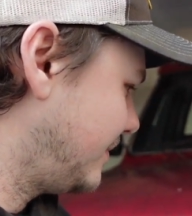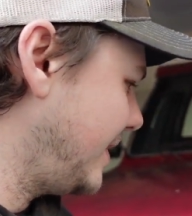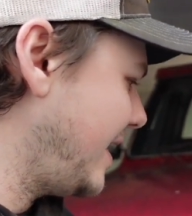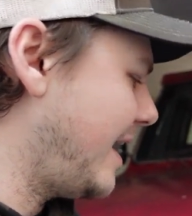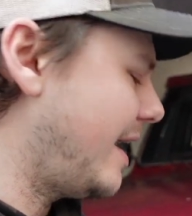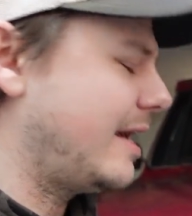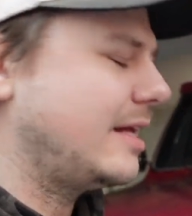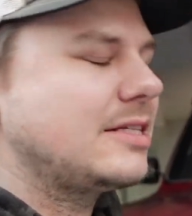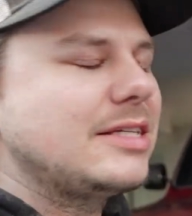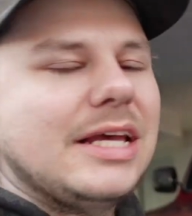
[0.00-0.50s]

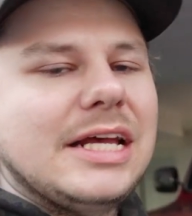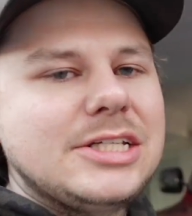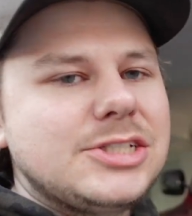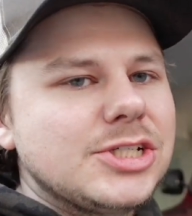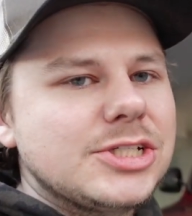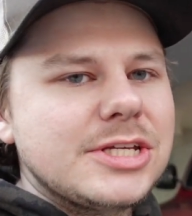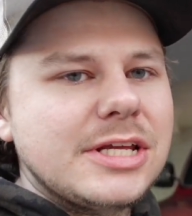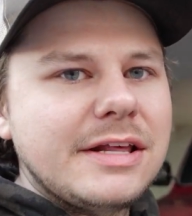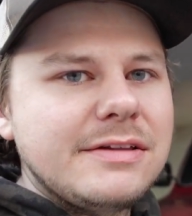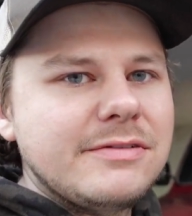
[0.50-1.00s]
yeah, it's
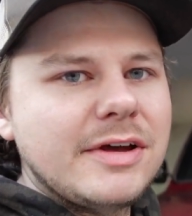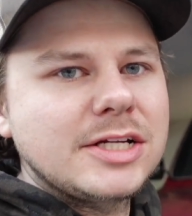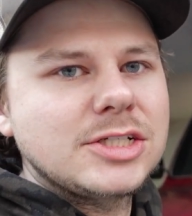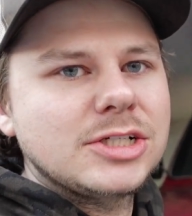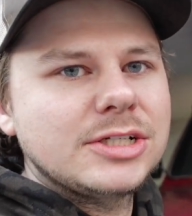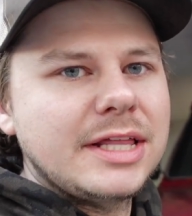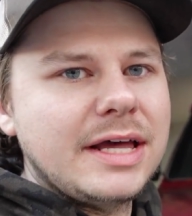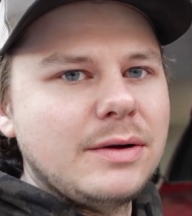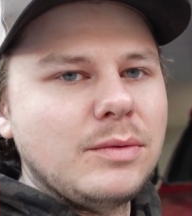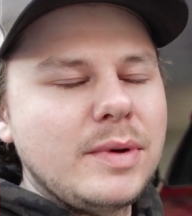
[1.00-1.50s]
just an
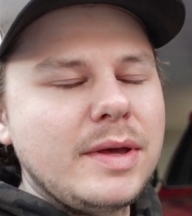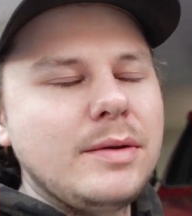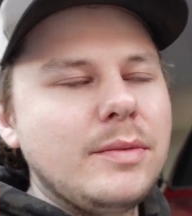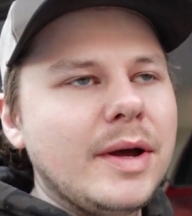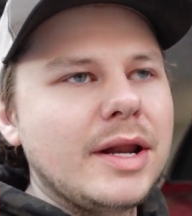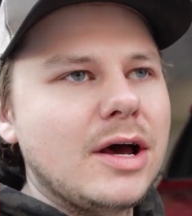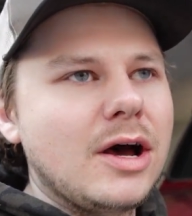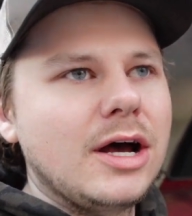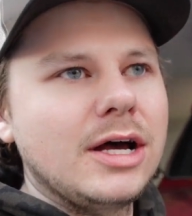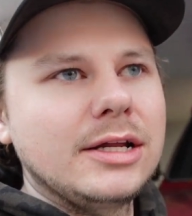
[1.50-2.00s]
adventure that we
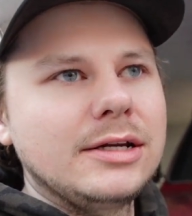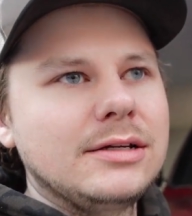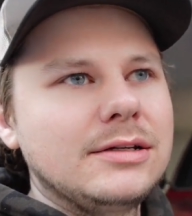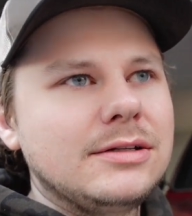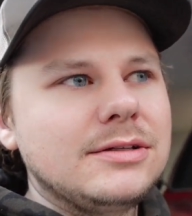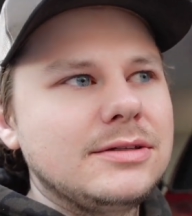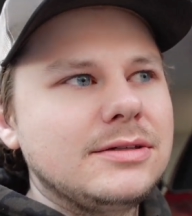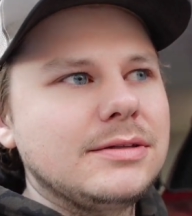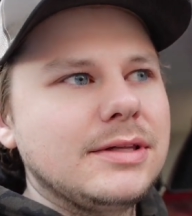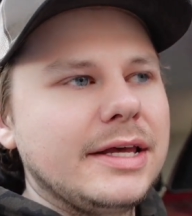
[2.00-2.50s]
went on
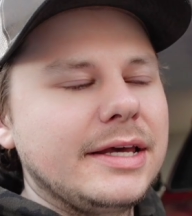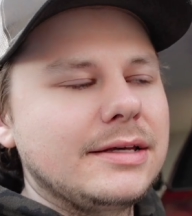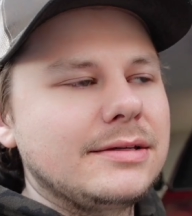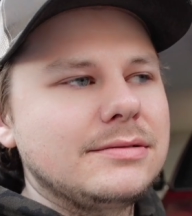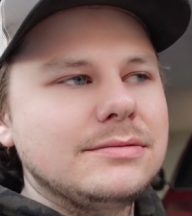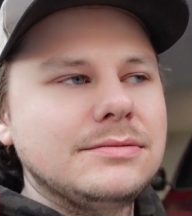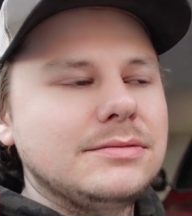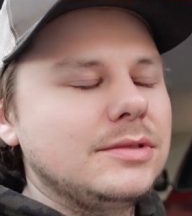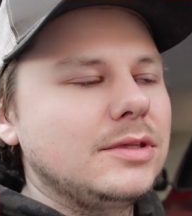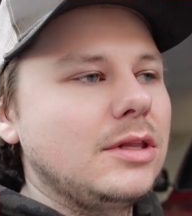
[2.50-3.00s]
like
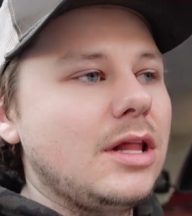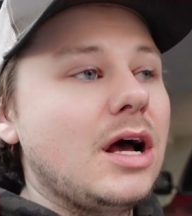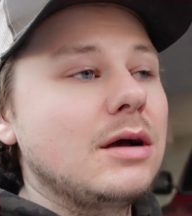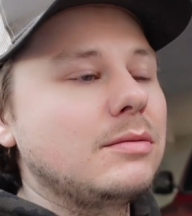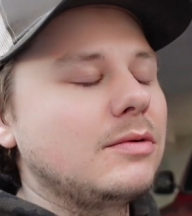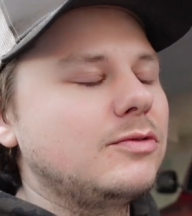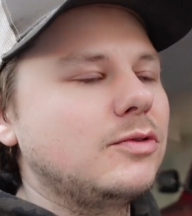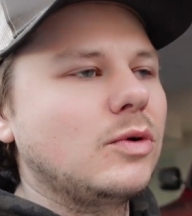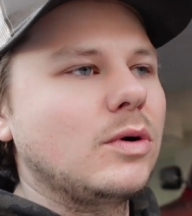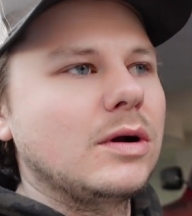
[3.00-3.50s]
long
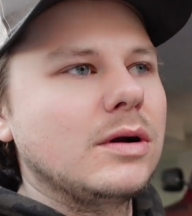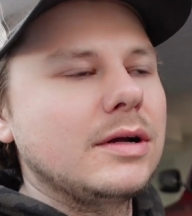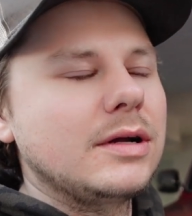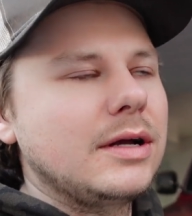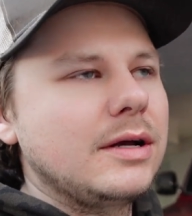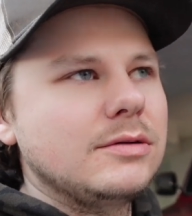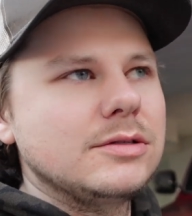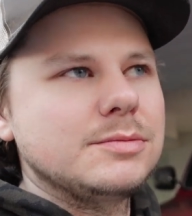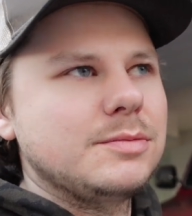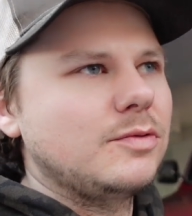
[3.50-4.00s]
before,
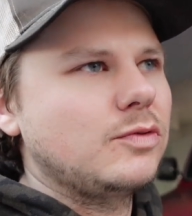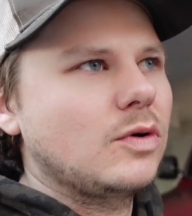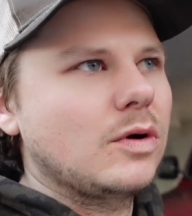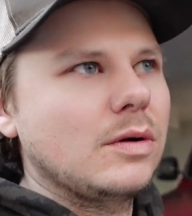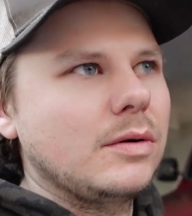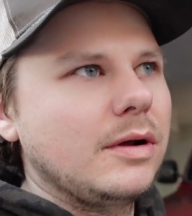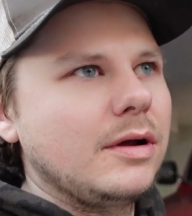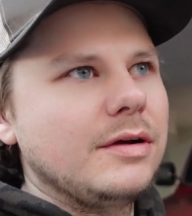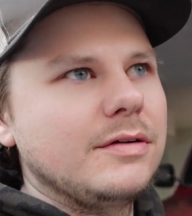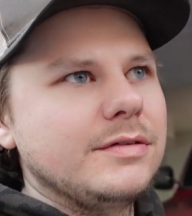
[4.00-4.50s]
it was before
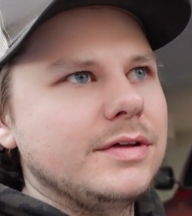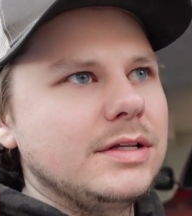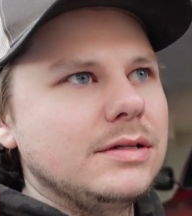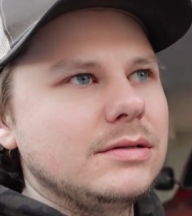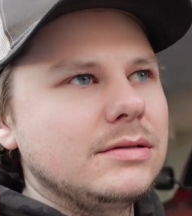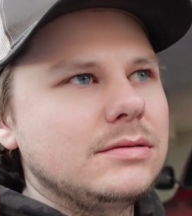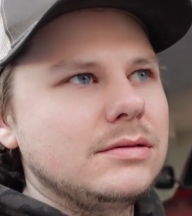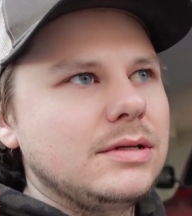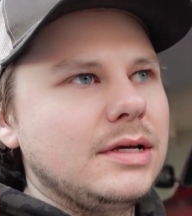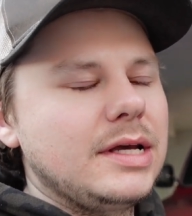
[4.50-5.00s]
we were even
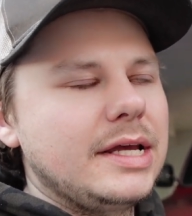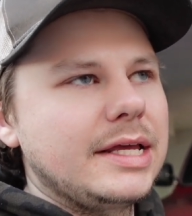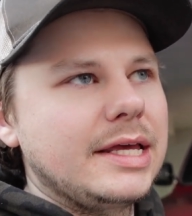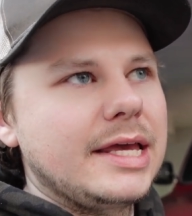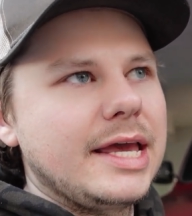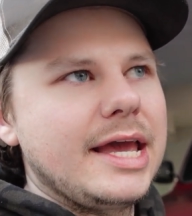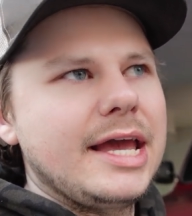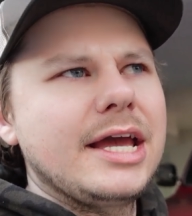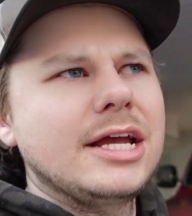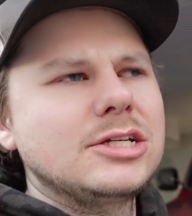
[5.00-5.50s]

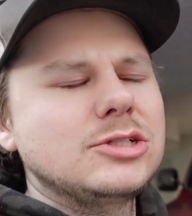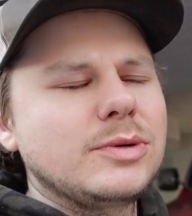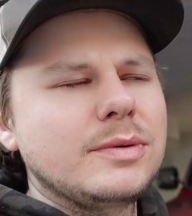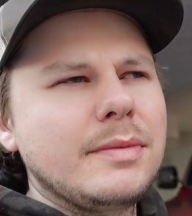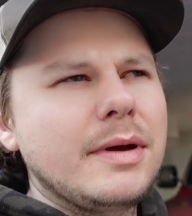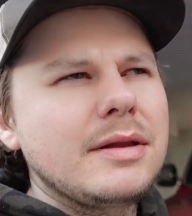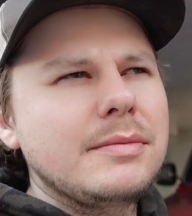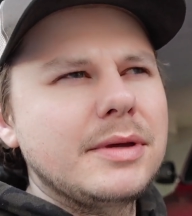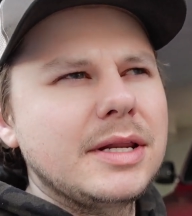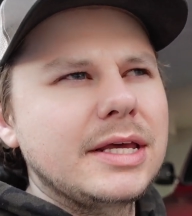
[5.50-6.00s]
engaged. We
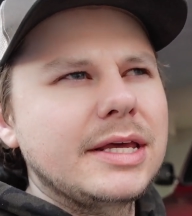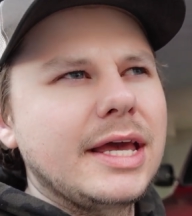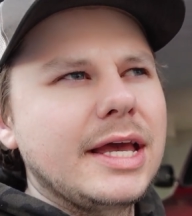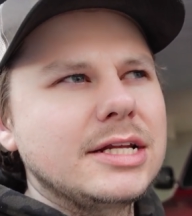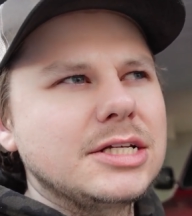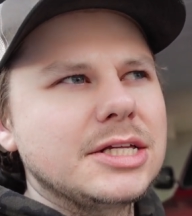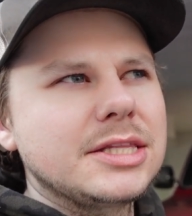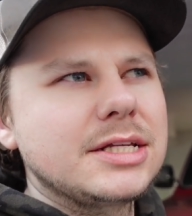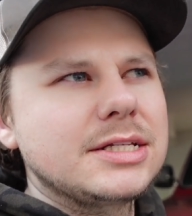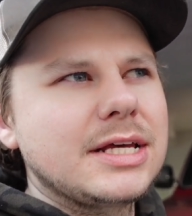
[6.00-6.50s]
might have been
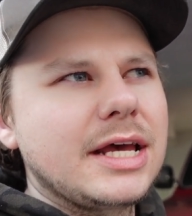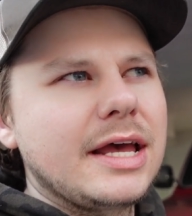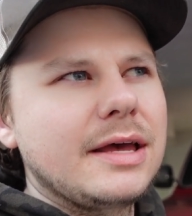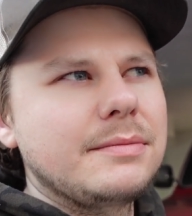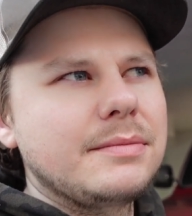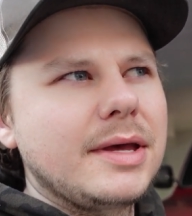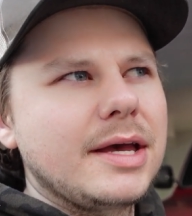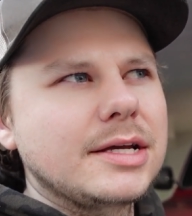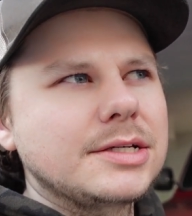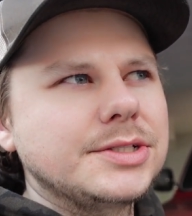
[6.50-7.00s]
engaged at the
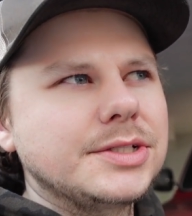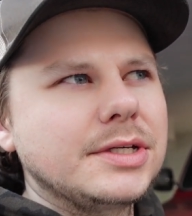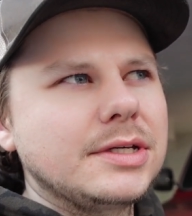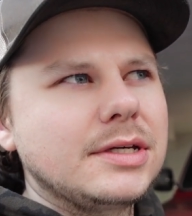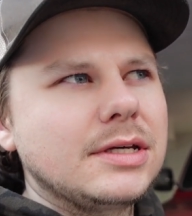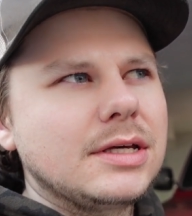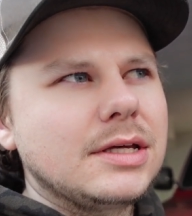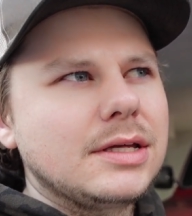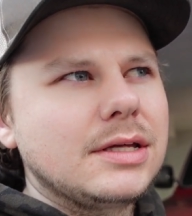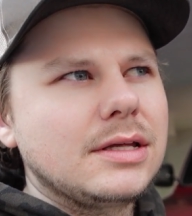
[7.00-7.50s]
time,
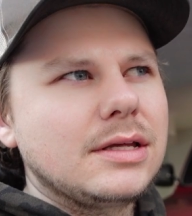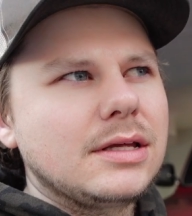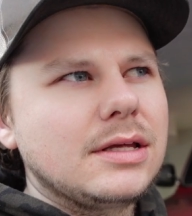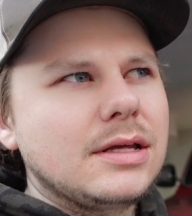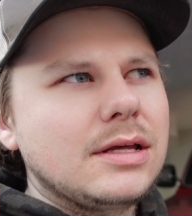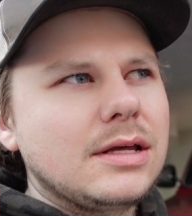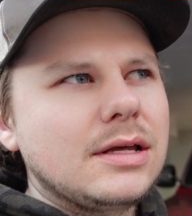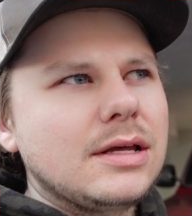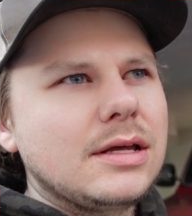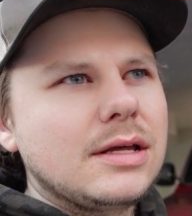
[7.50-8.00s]
actually.
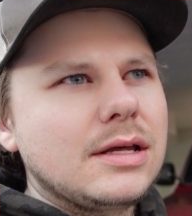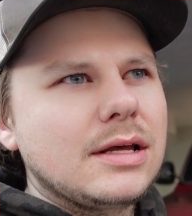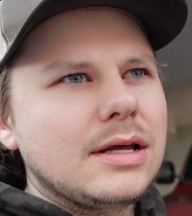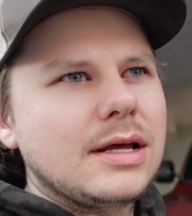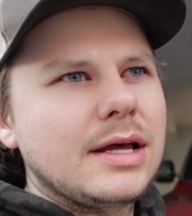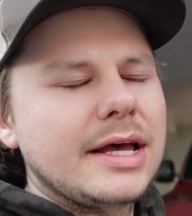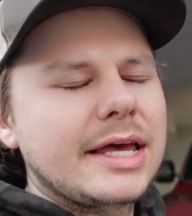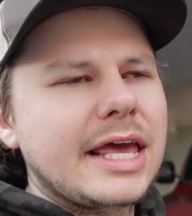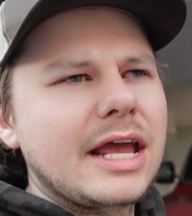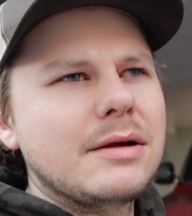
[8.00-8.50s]

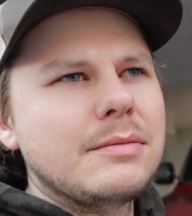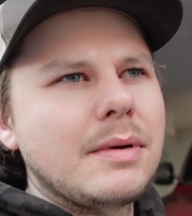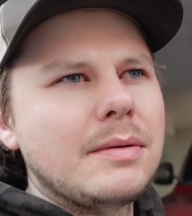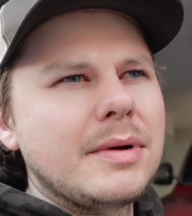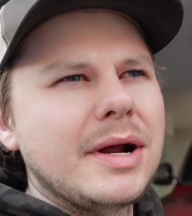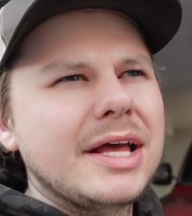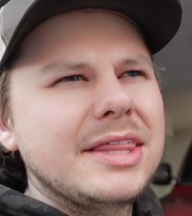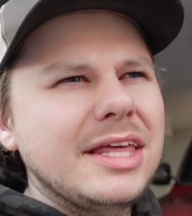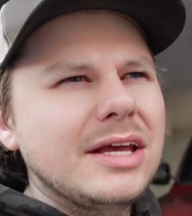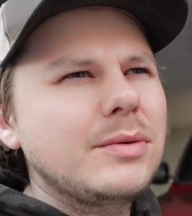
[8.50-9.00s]
I can't
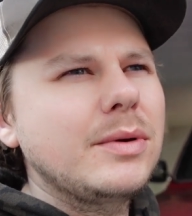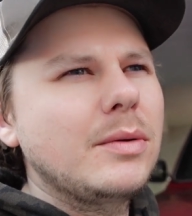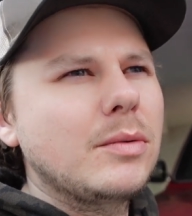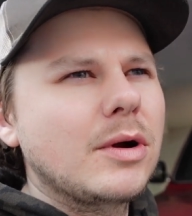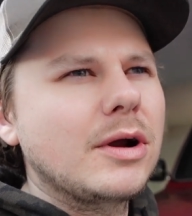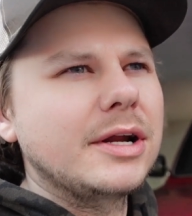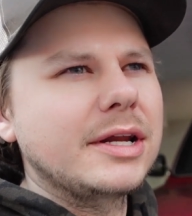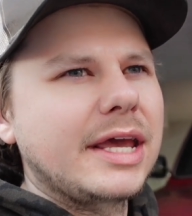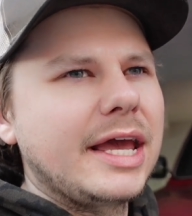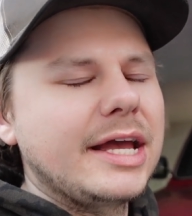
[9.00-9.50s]
remember. I think we
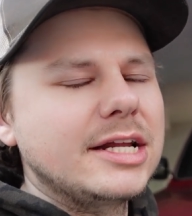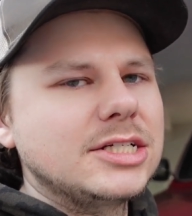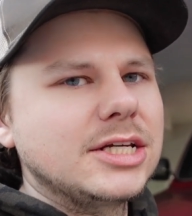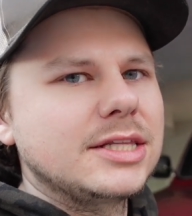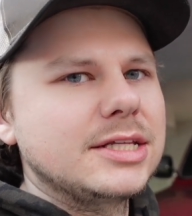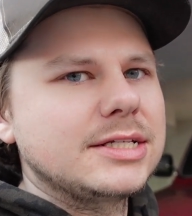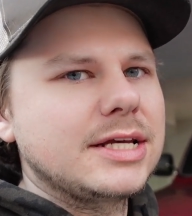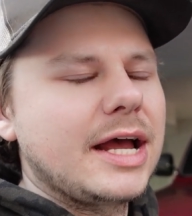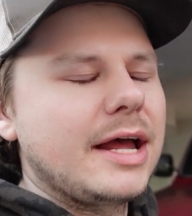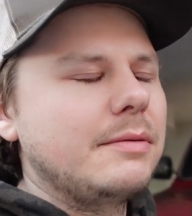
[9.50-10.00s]
were engaged at
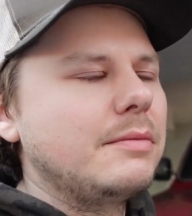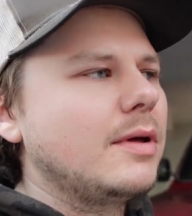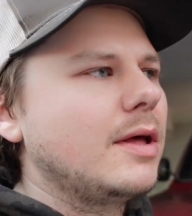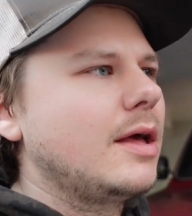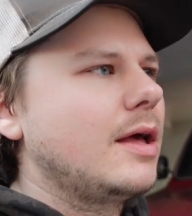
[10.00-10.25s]
the time.